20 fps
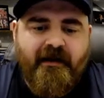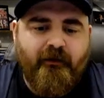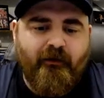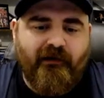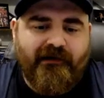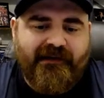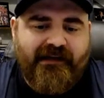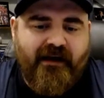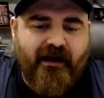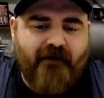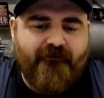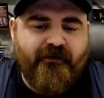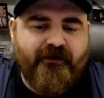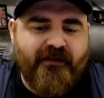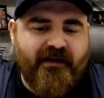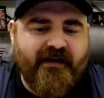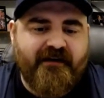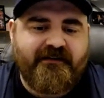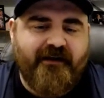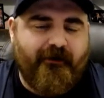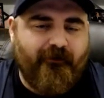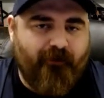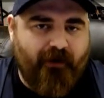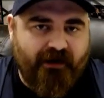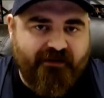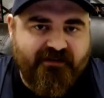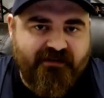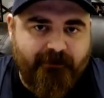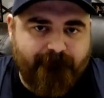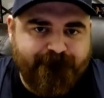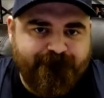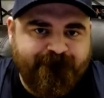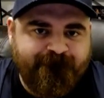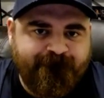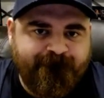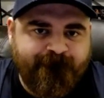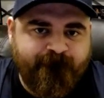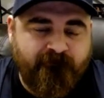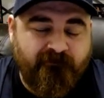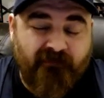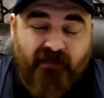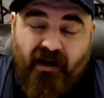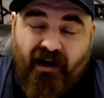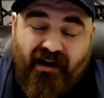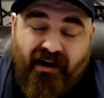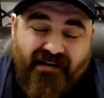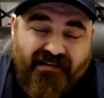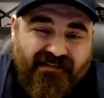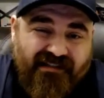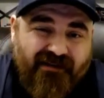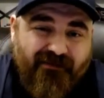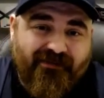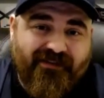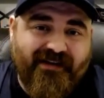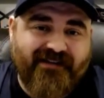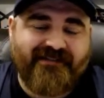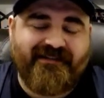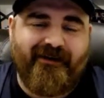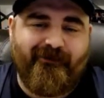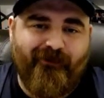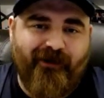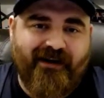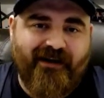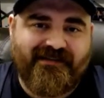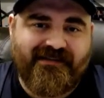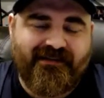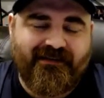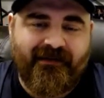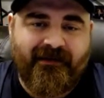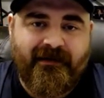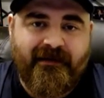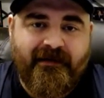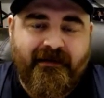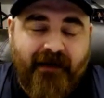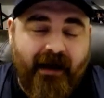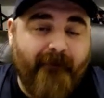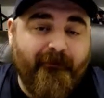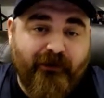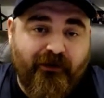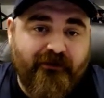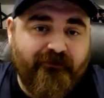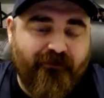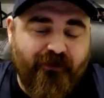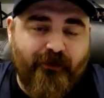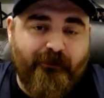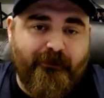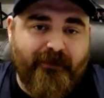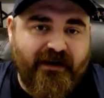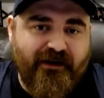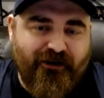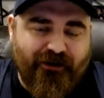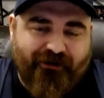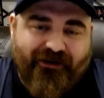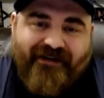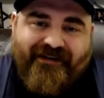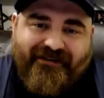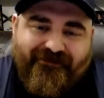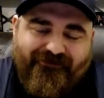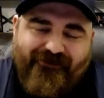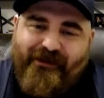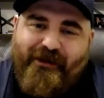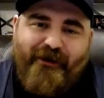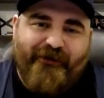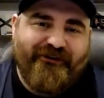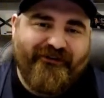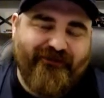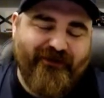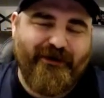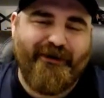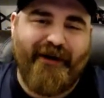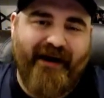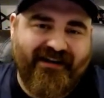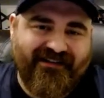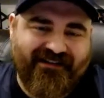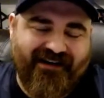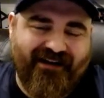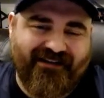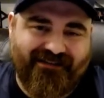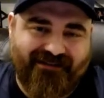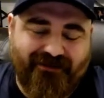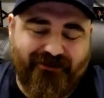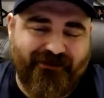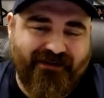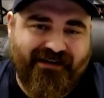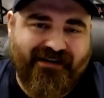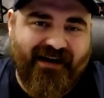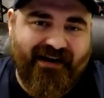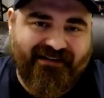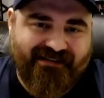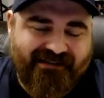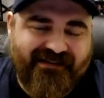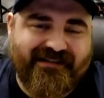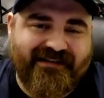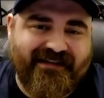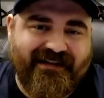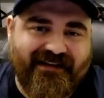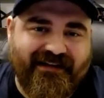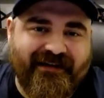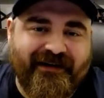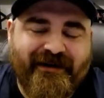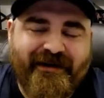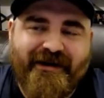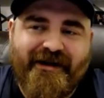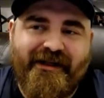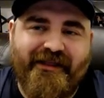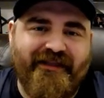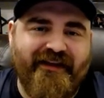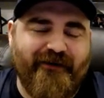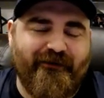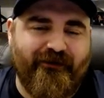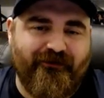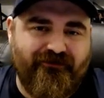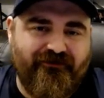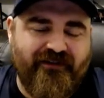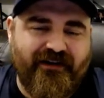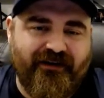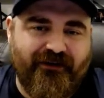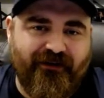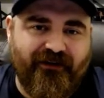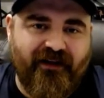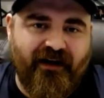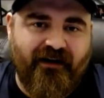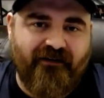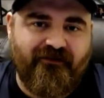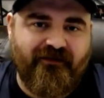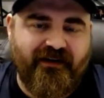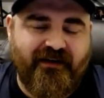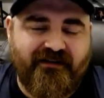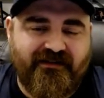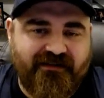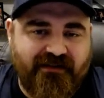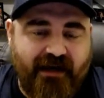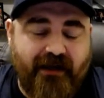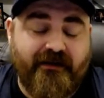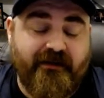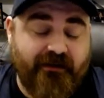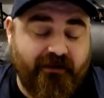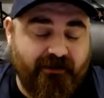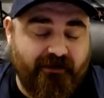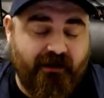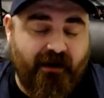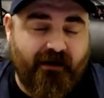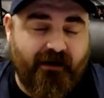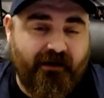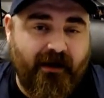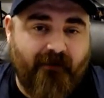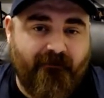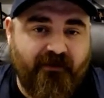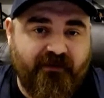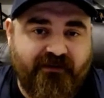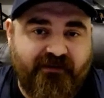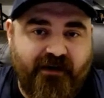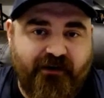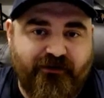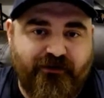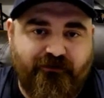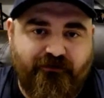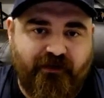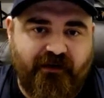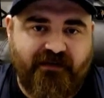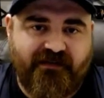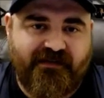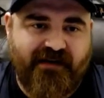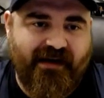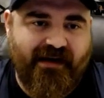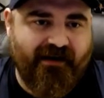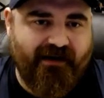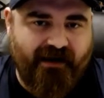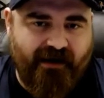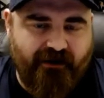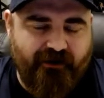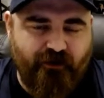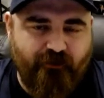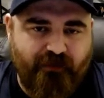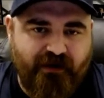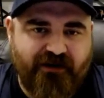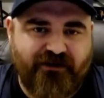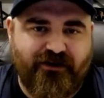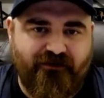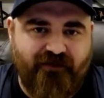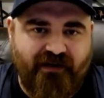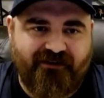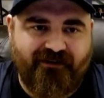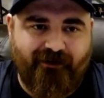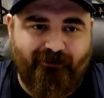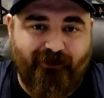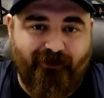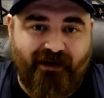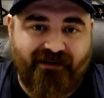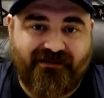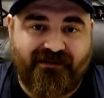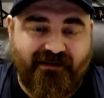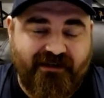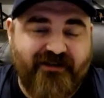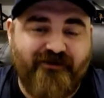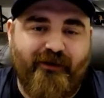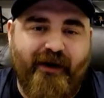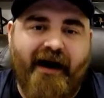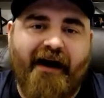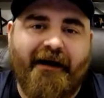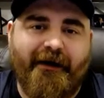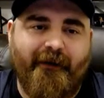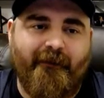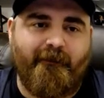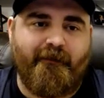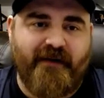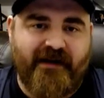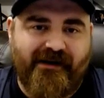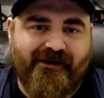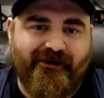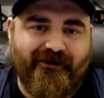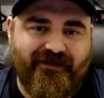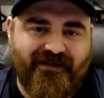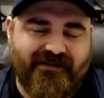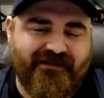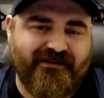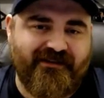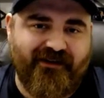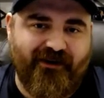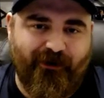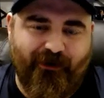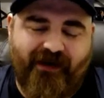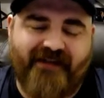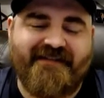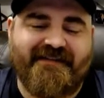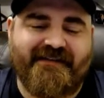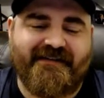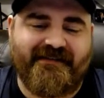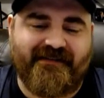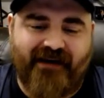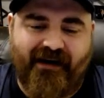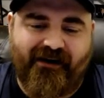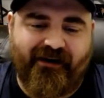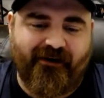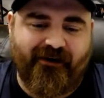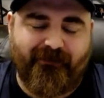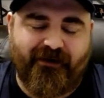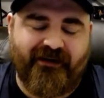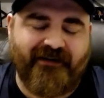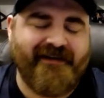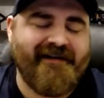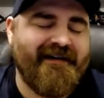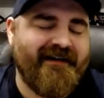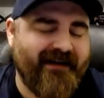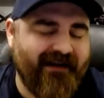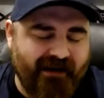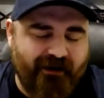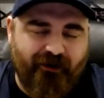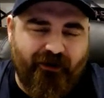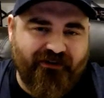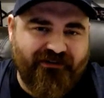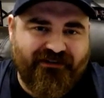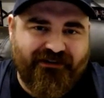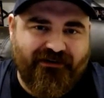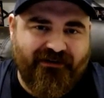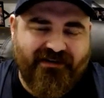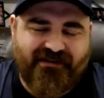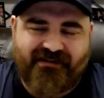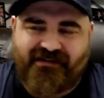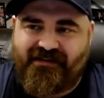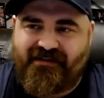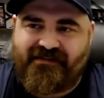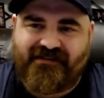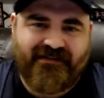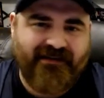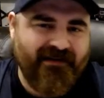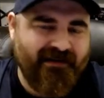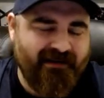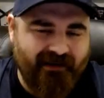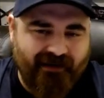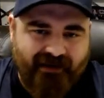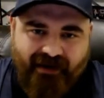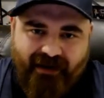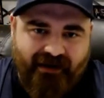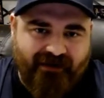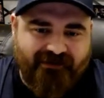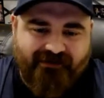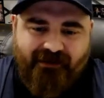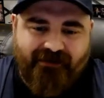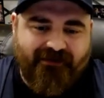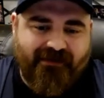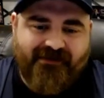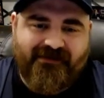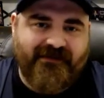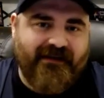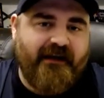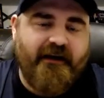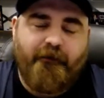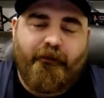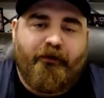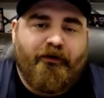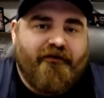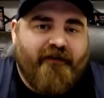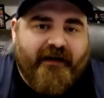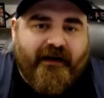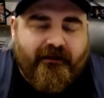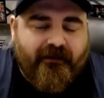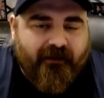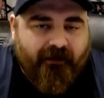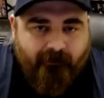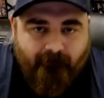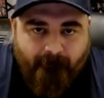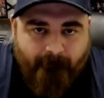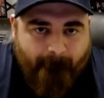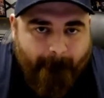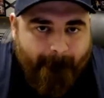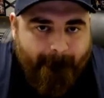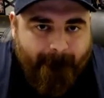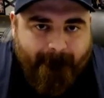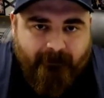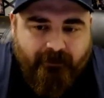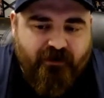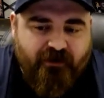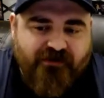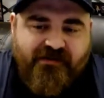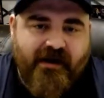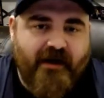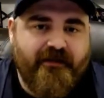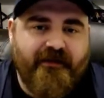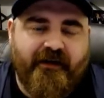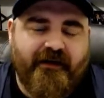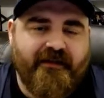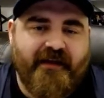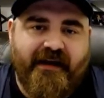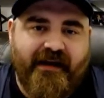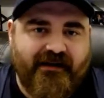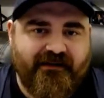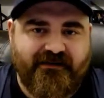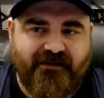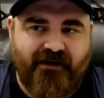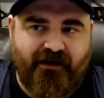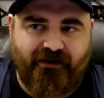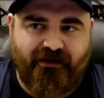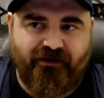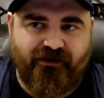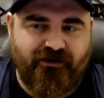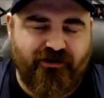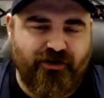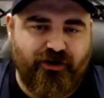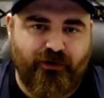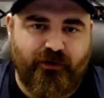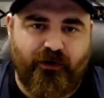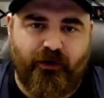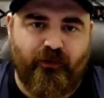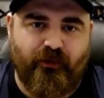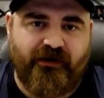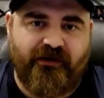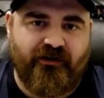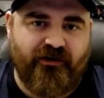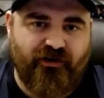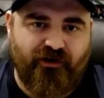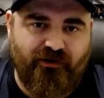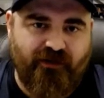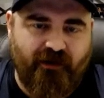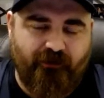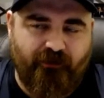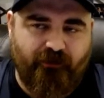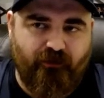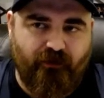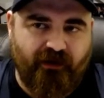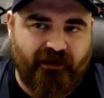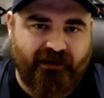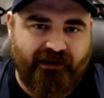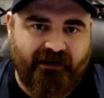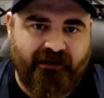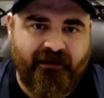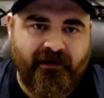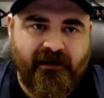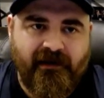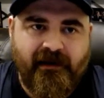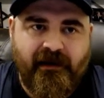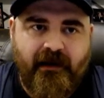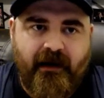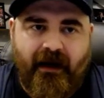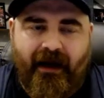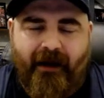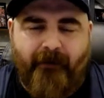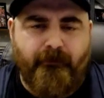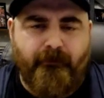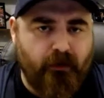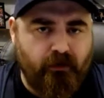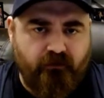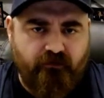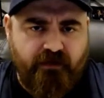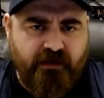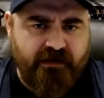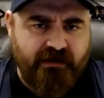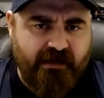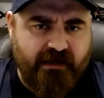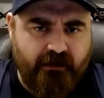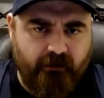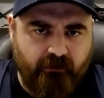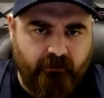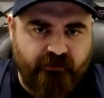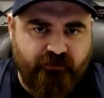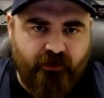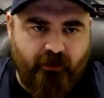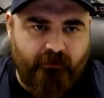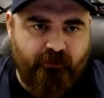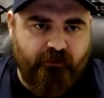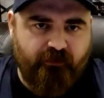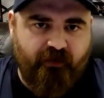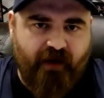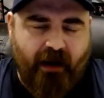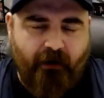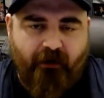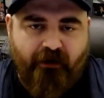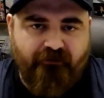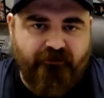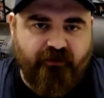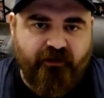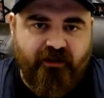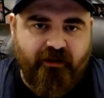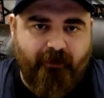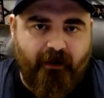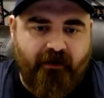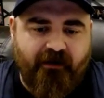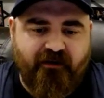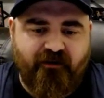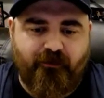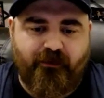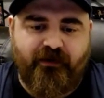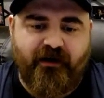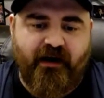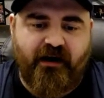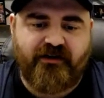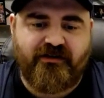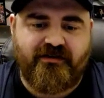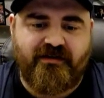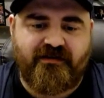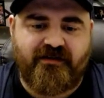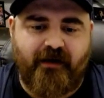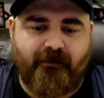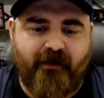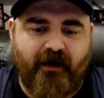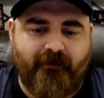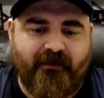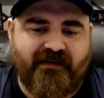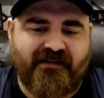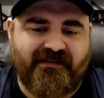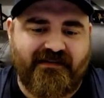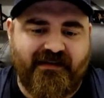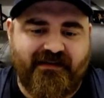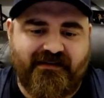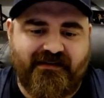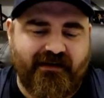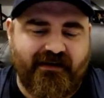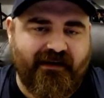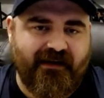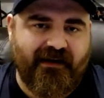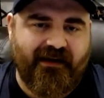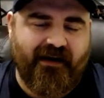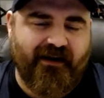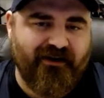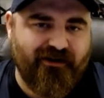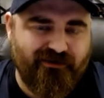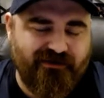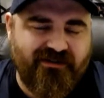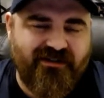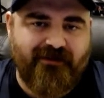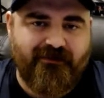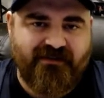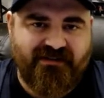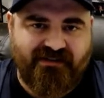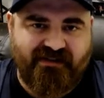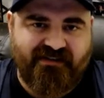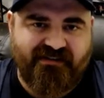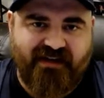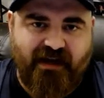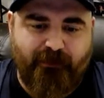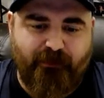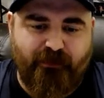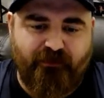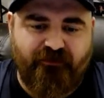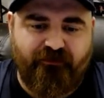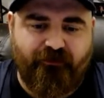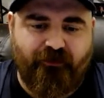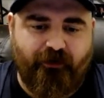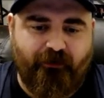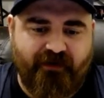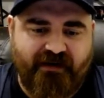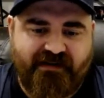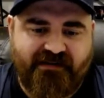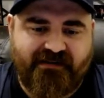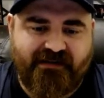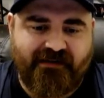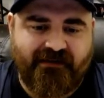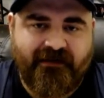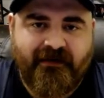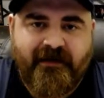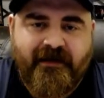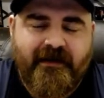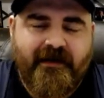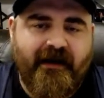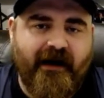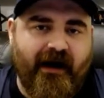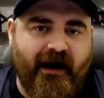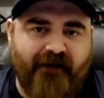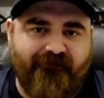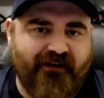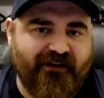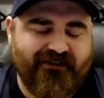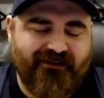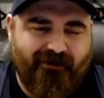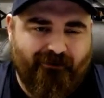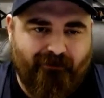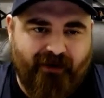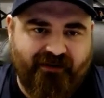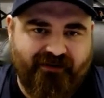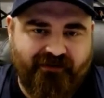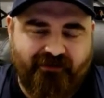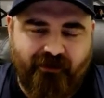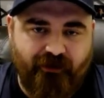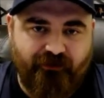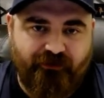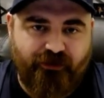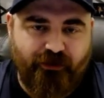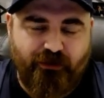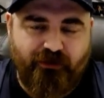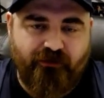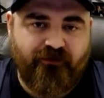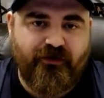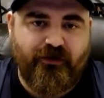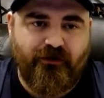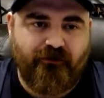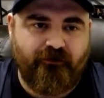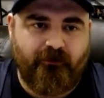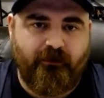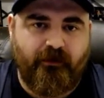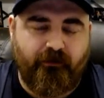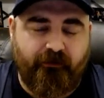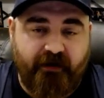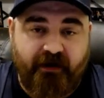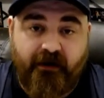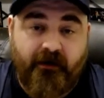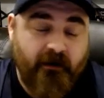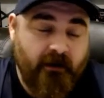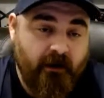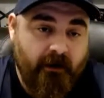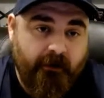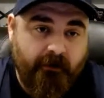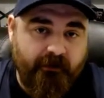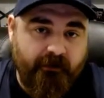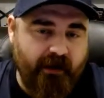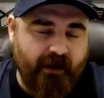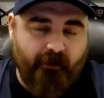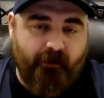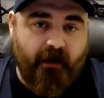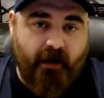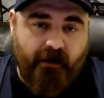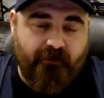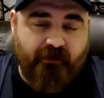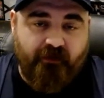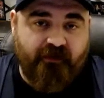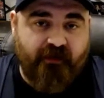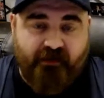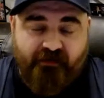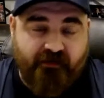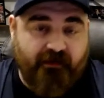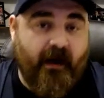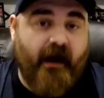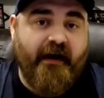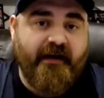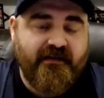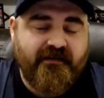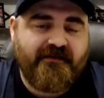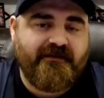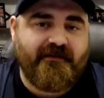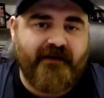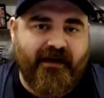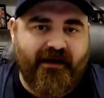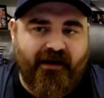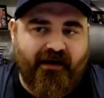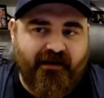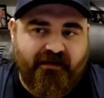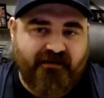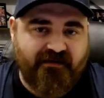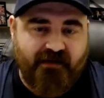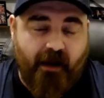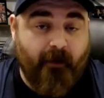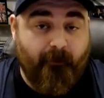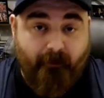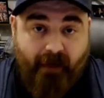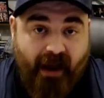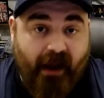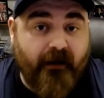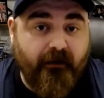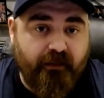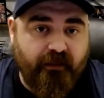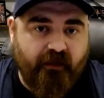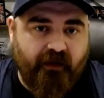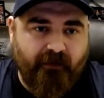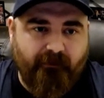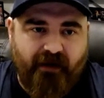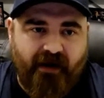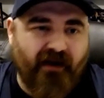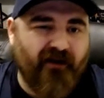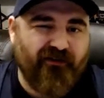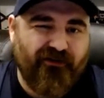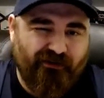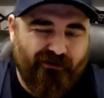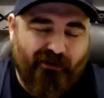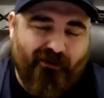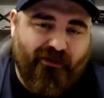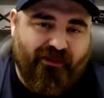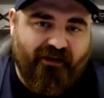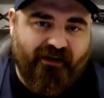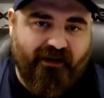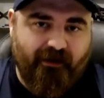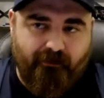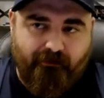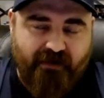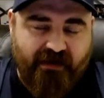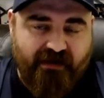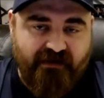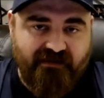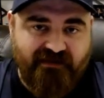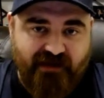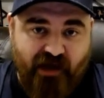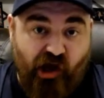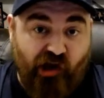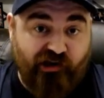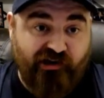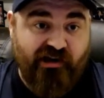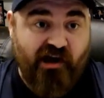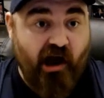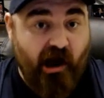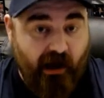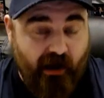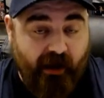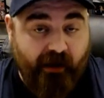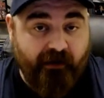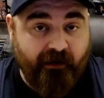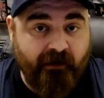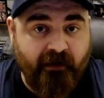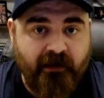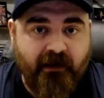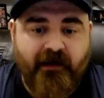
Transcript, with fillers: We'll lead off with Anton Watson honestly, with Anton Watson, I'm looking for the beard. For those of you who has not, who did not see the reveal of the the non-conference schedule for Gonzaga, it had a new picture of Anton Watson. He's rocking a beard this year. That's exciting. But in all seriousness, Anton doesn't need to prove anything. There's nothing that Anton could do or wouldn't do that would really move the needle in terms of how I feel about his production this upcoming season. Again, I used him as an example for a reason. Uh, if Anton Watson goes two of two from three, yeah, I think that's nice and it's not a bad thing, but I also don't think it means a ton.